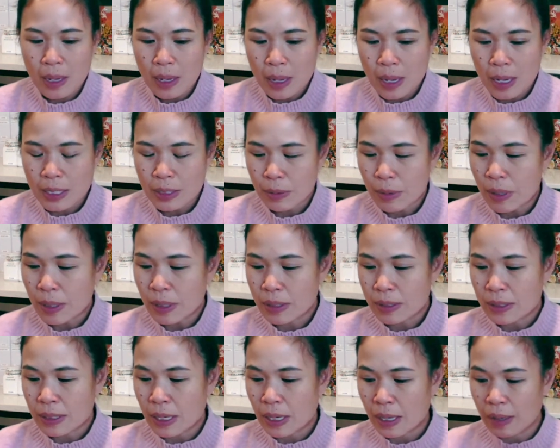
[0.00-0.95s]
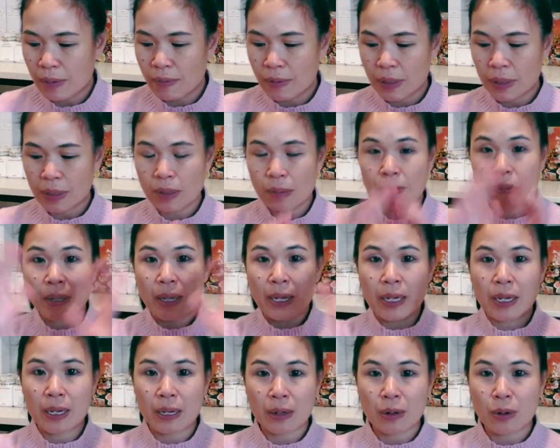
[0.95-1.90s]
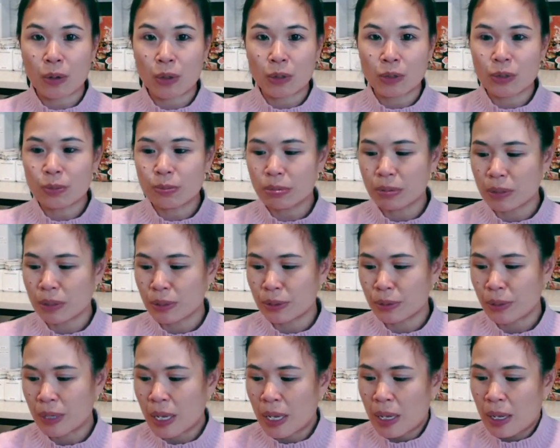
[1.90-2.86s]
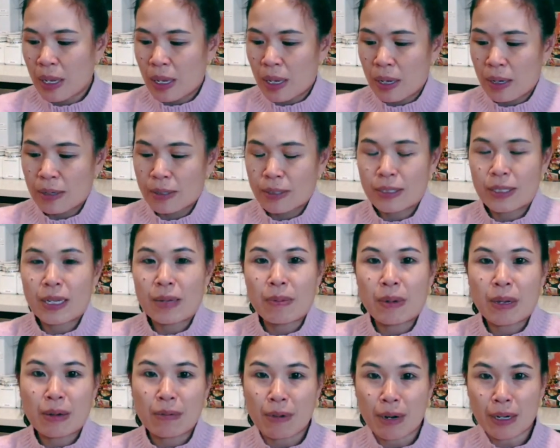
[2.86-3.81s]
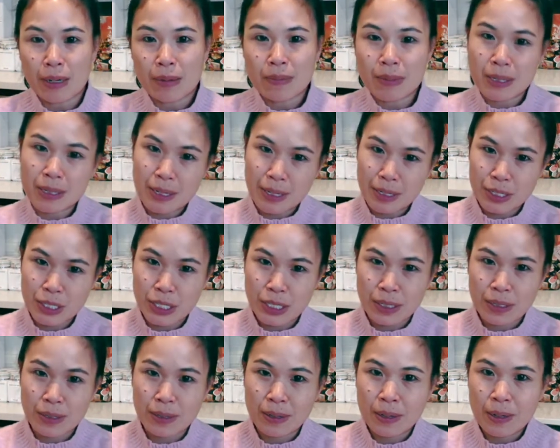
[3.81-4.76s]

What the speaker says: as well as kind of like the blanket cold brew steeping recommendation,